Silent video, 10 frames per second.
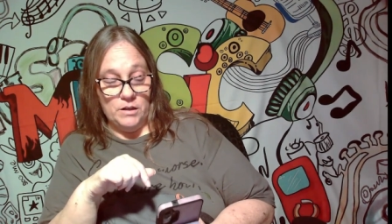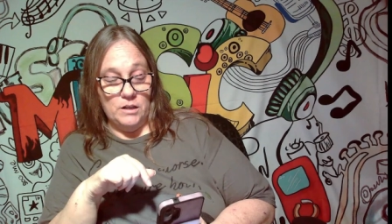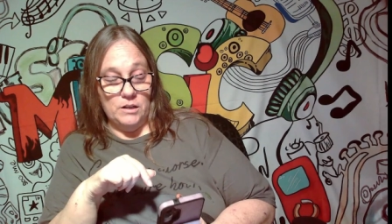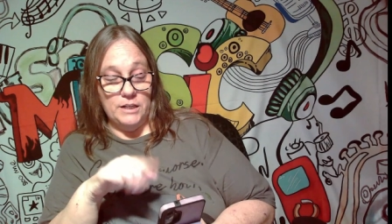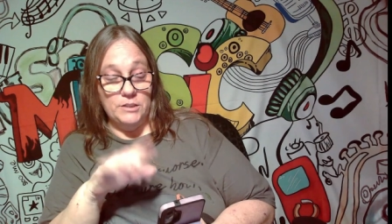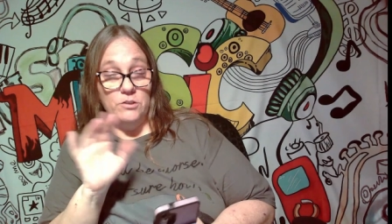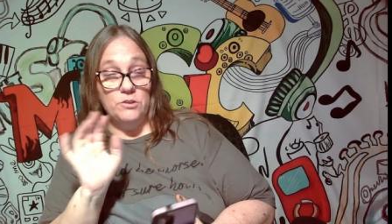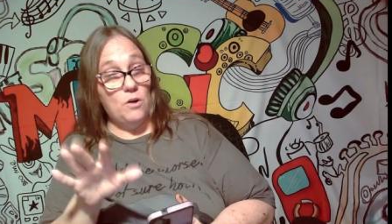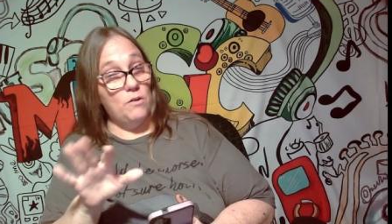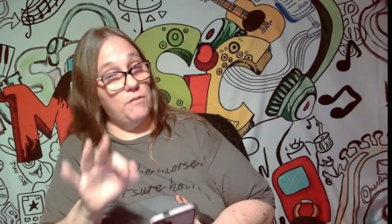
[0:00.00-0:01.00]
Okay, so
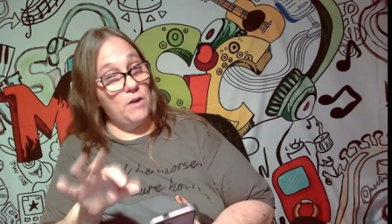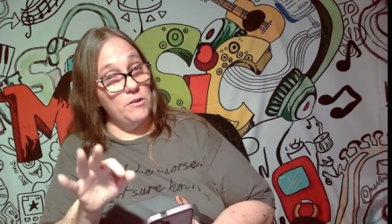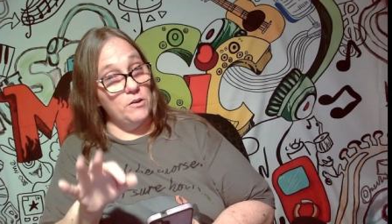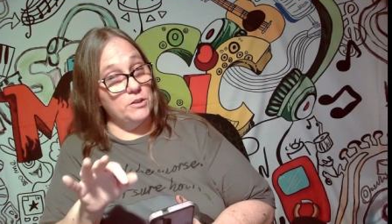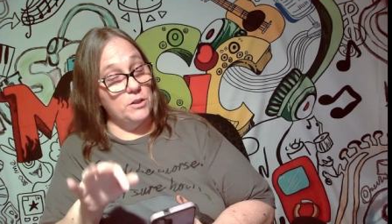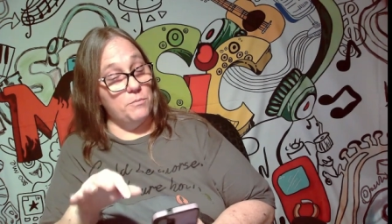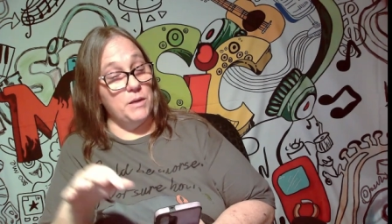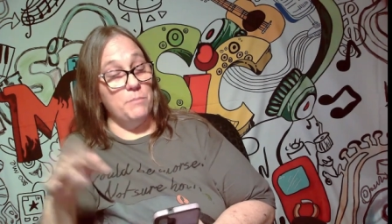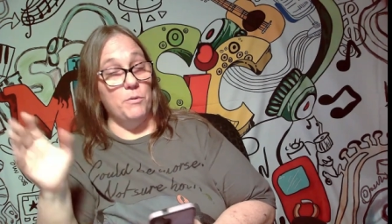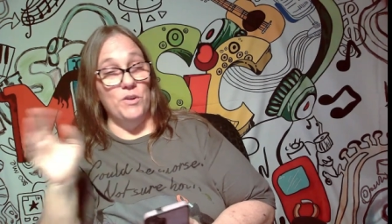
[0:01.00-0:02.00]
so far those are the
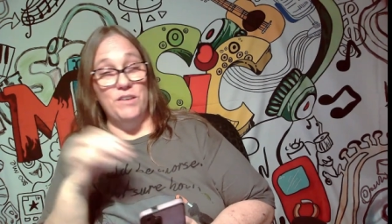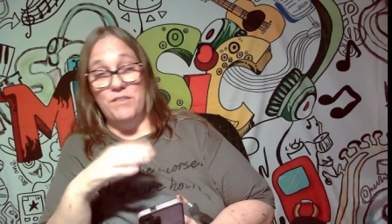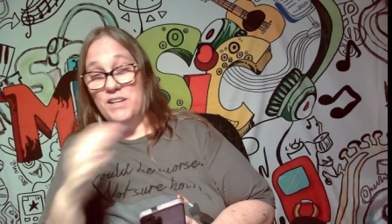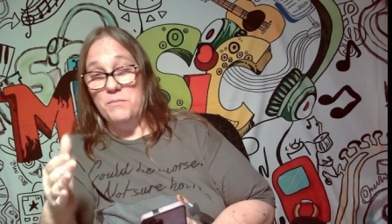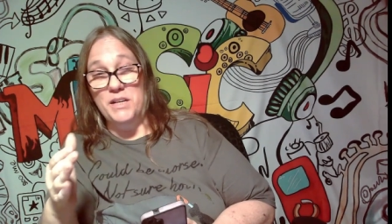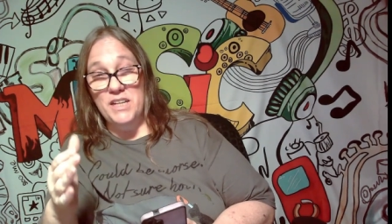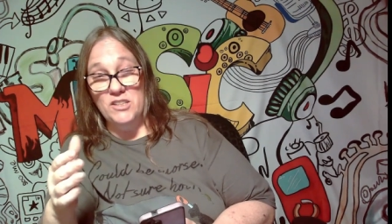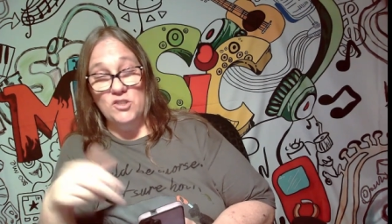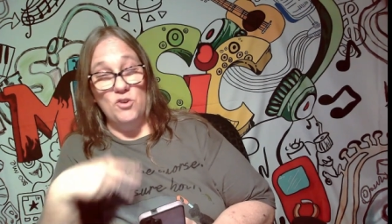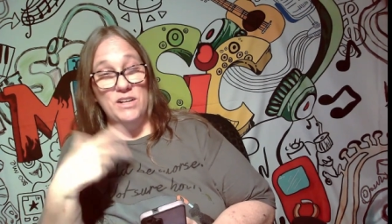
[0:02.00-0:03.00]
people. If anybody
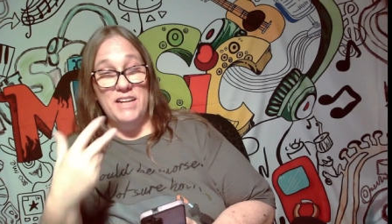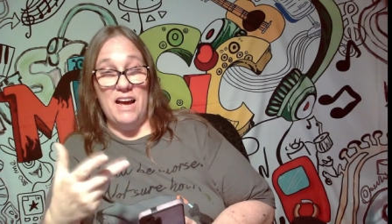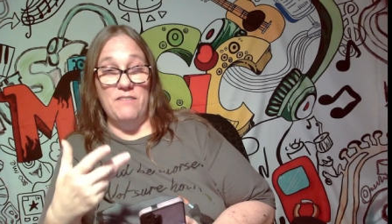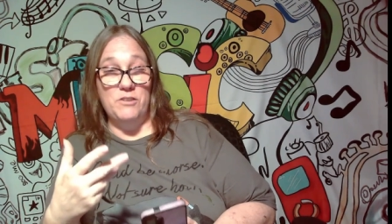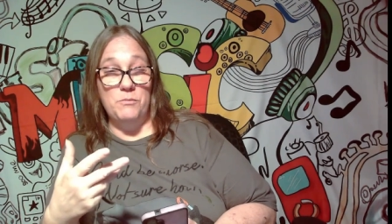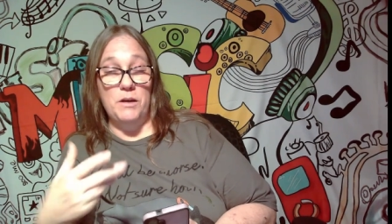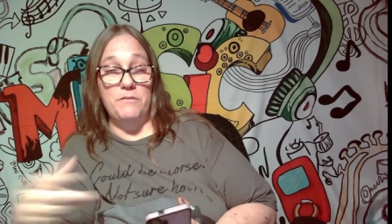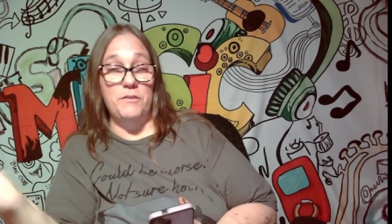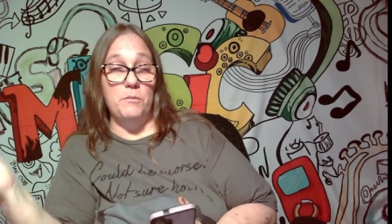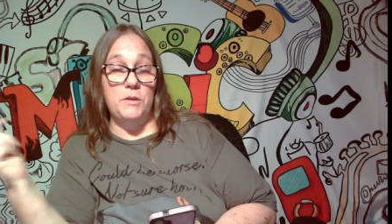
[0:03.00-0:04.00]
else joined after my
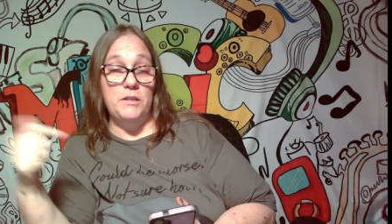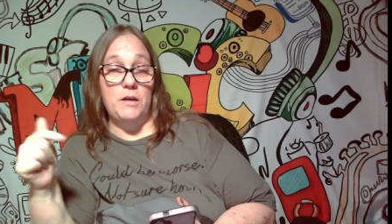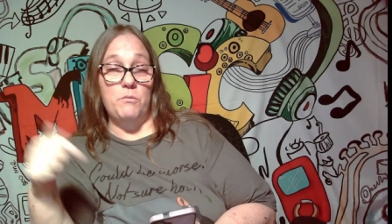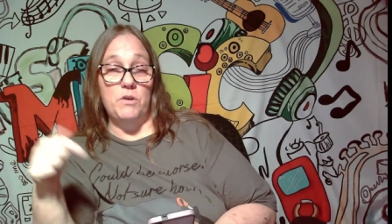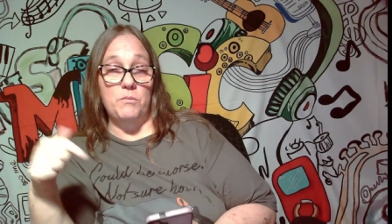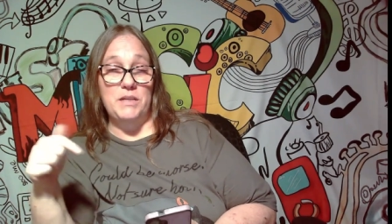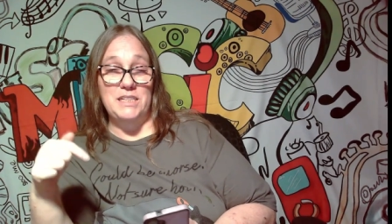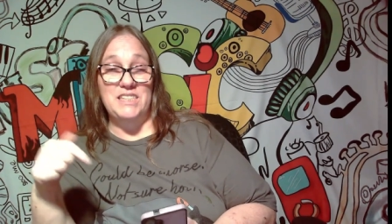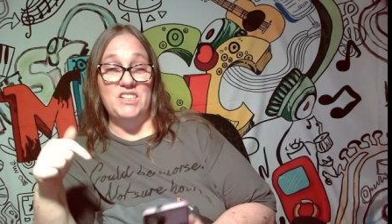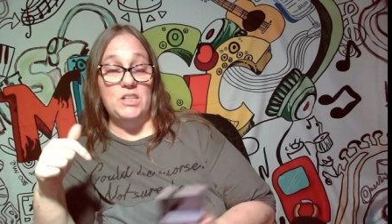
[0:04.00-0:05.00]
filming, they will be
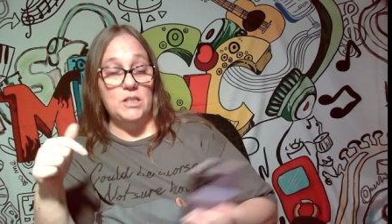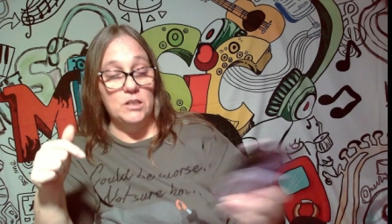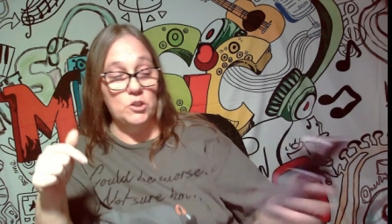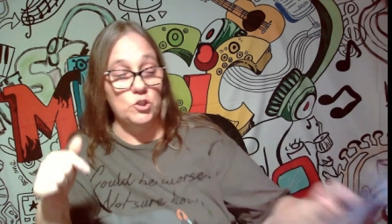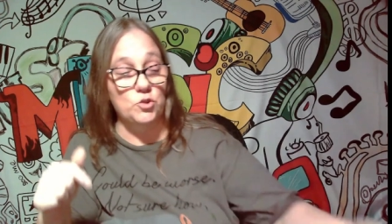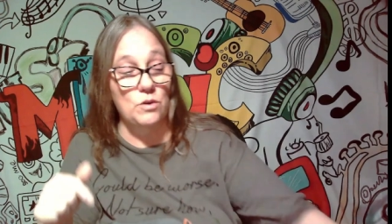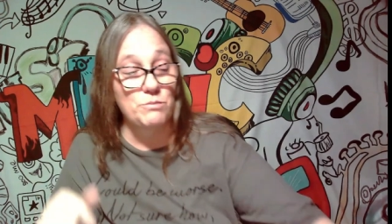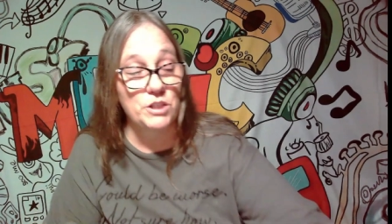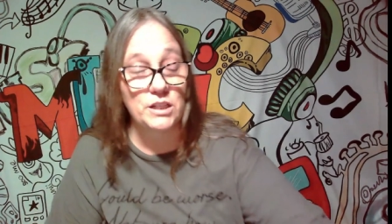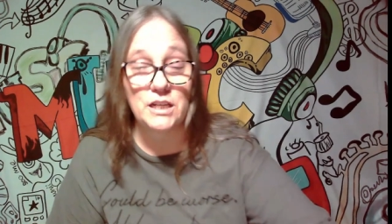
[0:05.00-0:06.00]
listed in the
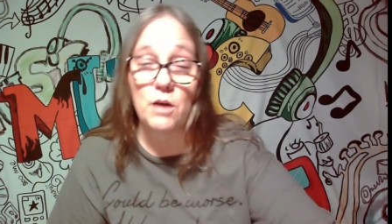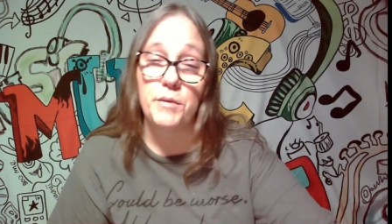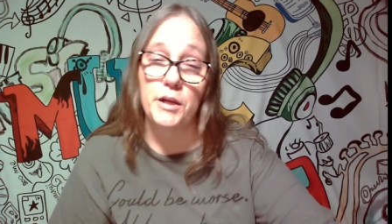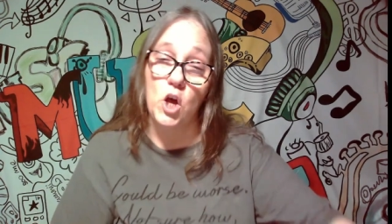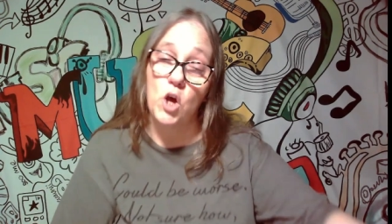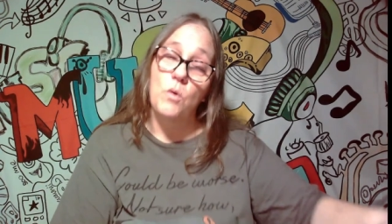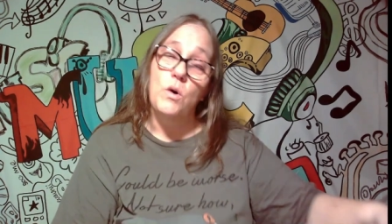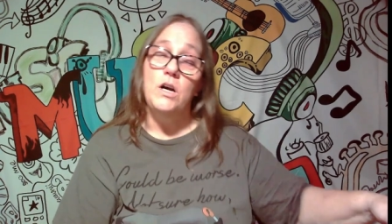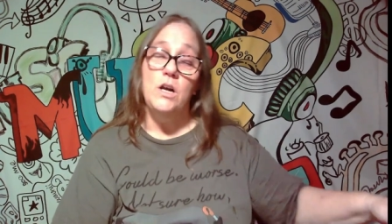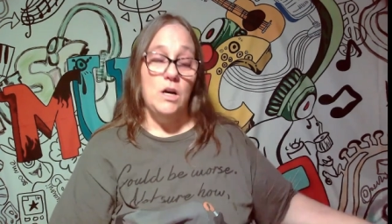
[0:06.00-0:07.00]
description down below.
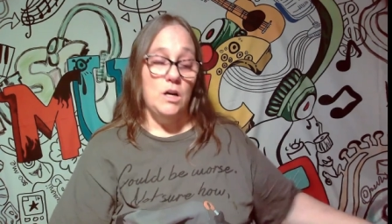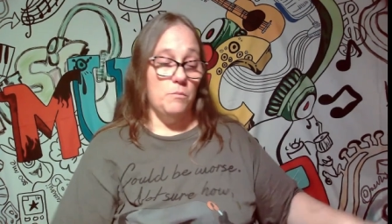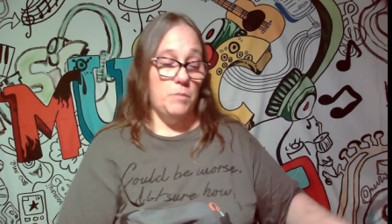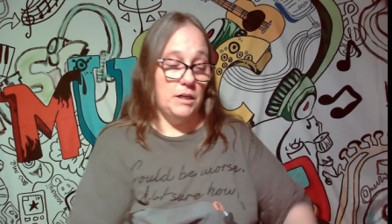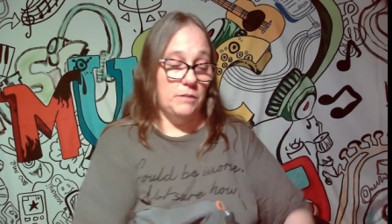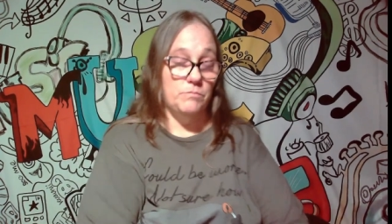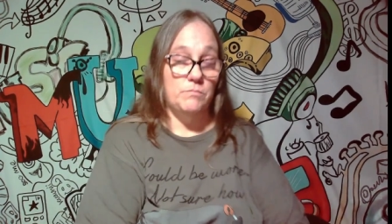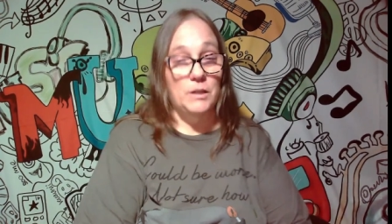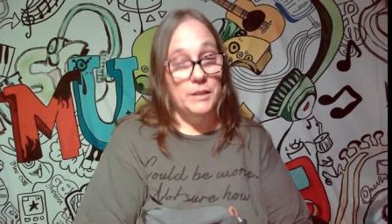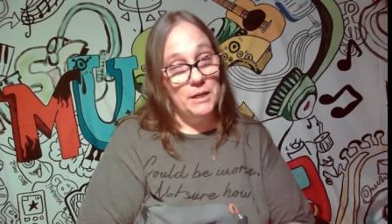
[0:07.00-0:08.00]
But
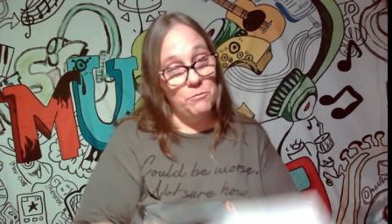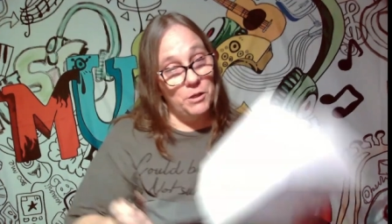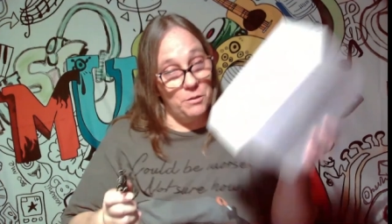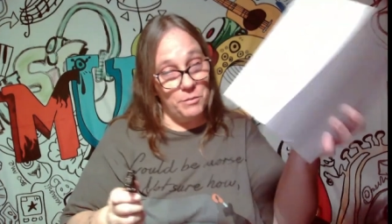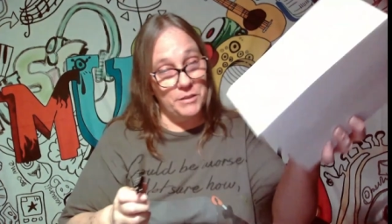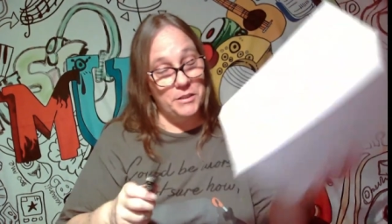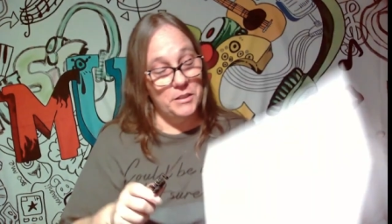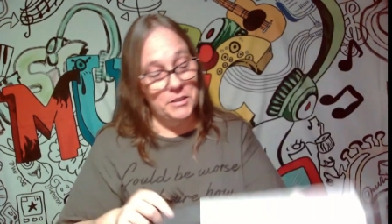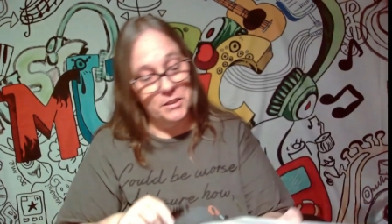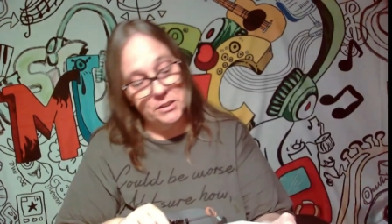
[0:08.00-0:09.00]
again, we're going to bust
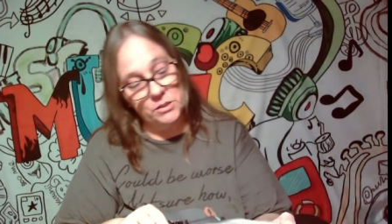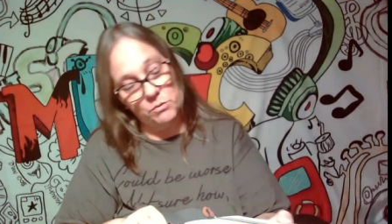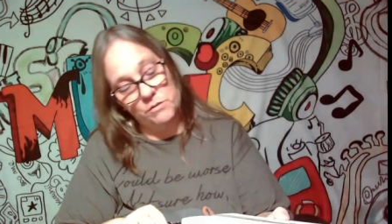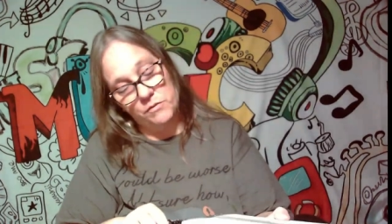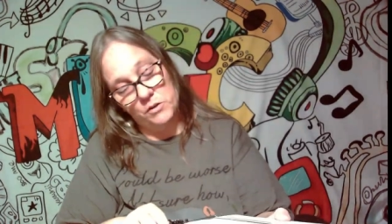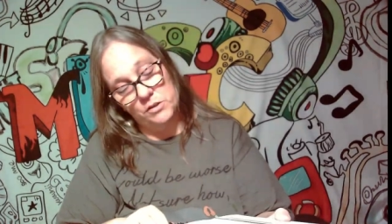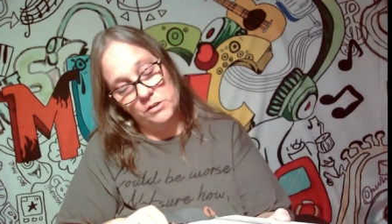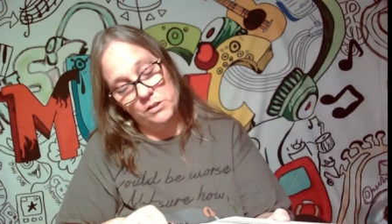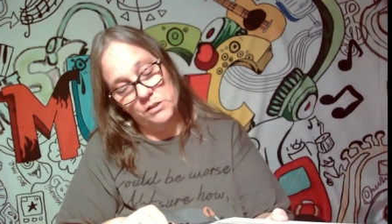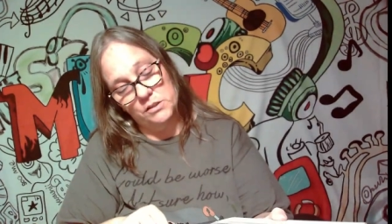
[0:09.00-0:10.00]
into this one
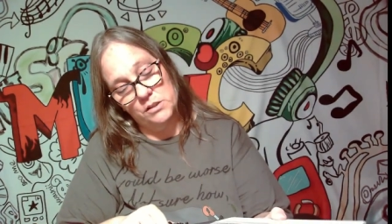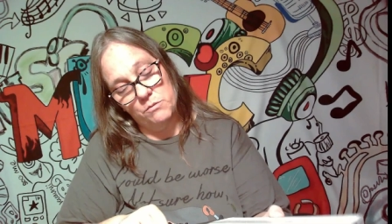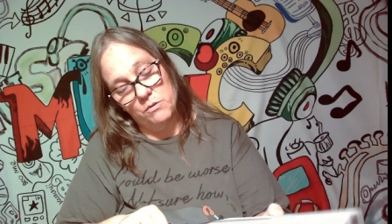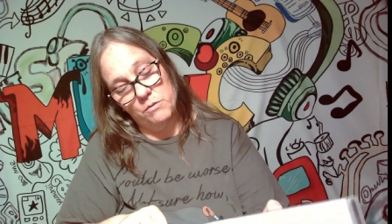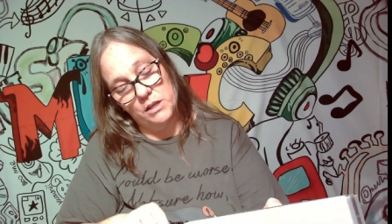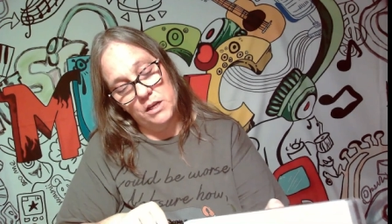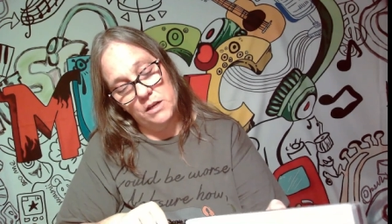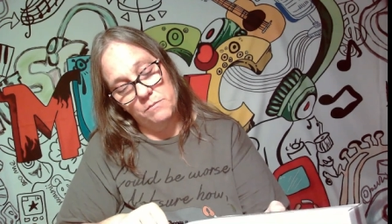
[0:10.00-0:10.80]
first, see what we get.